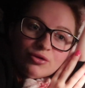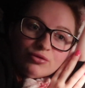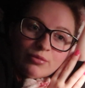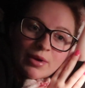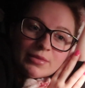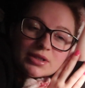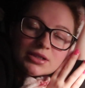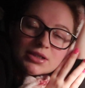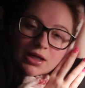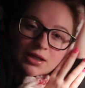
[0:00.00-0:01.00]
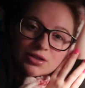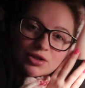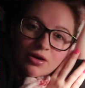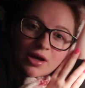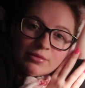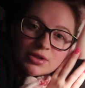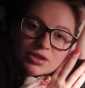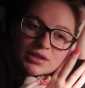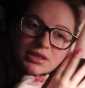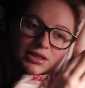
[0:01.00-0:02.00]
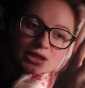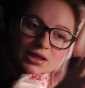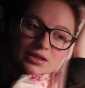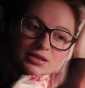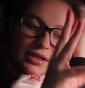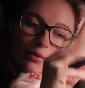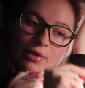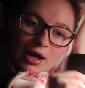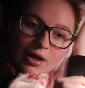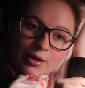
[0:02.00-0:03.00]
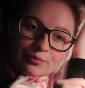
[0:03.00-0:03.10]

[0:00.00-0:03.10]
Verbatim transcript: remember to take time and just take a step back,